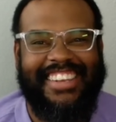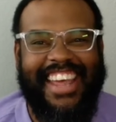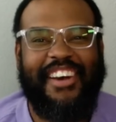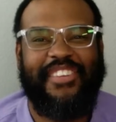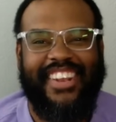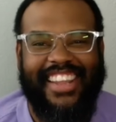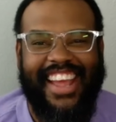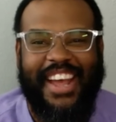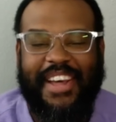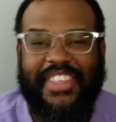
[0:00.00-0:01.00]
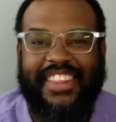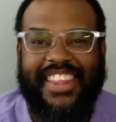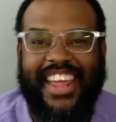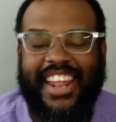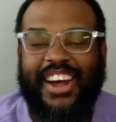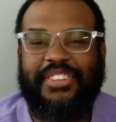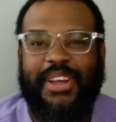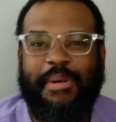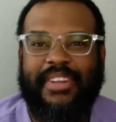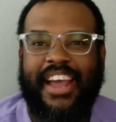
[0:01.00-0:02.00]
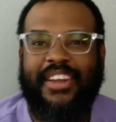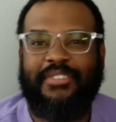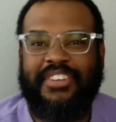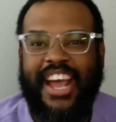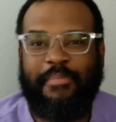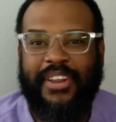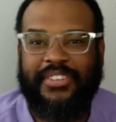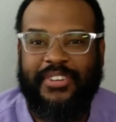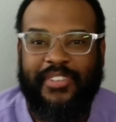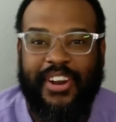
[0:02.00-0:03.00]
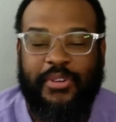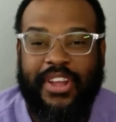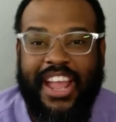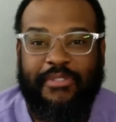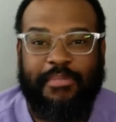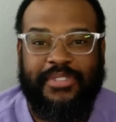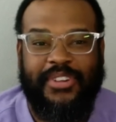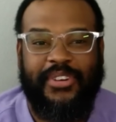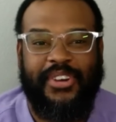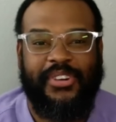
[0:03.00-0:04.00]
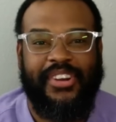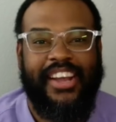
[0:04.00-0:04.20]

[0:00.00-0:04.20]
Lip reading: definitely. I think that also helps. You got Coach Todd Peterson over there who came from DeSoto,